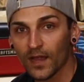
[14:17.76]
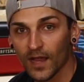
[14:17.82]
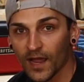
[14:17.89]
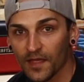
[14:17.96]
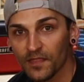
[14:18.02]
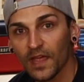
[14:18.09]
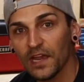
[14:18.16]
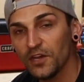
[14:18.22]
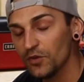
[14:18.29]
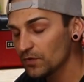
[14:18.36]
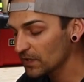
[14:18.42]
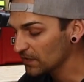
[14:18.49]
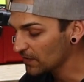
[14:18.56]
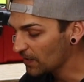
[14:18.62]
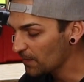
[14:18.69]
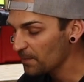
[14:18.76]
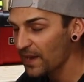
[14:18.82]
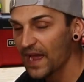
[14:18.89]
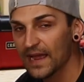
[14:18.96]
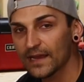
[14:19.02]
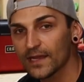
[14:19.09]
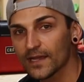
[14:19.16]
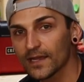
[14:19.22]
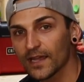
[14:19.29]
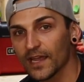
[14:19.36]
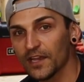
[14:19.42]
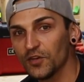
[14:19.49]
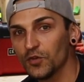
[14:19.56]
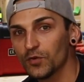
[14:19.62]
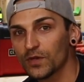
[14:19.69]
and then you can come back
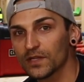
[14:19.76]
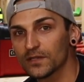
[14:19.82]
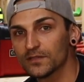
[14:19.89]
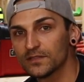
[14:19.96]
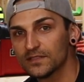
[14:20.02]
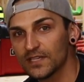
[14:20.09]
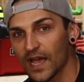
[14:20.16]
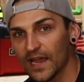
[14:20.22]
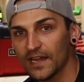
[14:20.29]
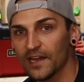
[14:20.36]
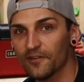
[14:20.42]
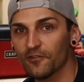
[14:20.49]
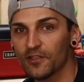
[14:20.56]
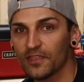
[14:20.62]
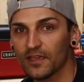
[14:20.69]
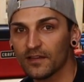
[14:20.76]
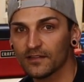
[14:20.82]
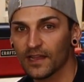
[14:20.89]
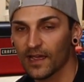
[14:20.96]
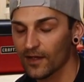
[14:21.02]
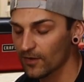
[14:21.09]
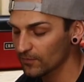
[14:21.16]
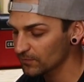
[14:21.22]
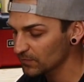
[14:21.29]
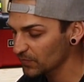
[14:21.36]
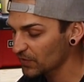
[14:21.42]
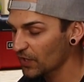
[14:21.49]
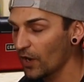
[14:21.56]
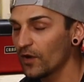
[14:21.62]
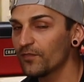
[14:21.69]
and you can tighten everything down,
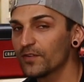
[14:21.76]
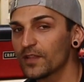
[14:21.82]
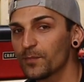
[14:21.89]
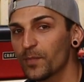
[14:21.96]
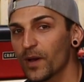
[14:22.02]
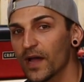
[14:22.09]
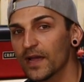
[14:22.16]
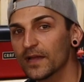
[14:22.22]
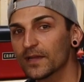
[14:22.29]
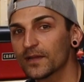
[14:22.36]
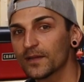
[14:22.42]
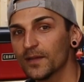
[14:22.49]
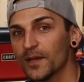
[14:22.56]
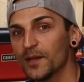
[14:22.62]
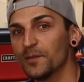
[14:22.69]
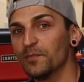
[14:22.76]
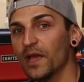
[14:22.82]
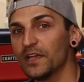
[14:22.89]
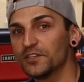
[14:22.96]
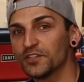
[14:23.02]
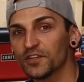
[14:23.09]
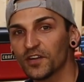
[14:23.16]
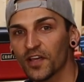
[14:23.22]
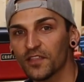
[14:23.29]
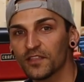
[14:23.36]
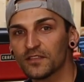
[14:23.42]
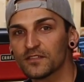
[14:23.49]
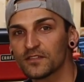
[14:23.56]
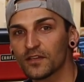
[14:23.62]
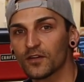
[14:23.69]
go over the bike, make sure
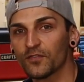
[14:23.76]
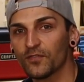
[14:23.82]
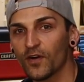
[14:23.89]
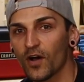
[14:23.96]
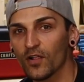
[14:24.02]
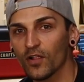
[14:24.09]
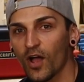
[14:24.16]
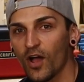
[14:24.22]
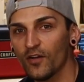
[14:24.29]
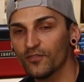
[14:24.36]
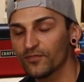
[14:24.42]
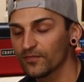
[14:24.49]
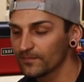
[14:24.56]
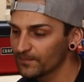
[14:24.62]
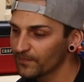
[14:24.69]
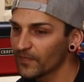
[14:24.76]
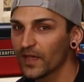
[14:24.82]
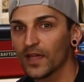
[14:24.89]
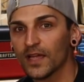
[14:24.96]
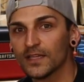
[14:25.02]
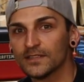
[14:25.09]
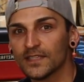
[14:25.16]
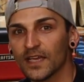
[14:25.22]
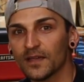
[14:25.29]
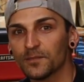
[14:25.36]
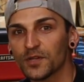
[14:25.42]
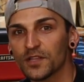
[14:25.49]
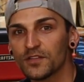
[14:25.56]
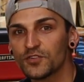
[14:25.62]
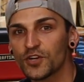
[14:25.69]
nothing's gonna fall off, take him
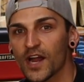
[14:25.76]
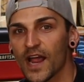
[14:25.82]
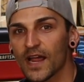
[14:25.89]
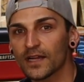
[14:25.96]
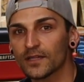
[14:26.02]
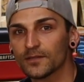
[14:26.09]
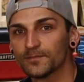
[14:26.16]
to the track.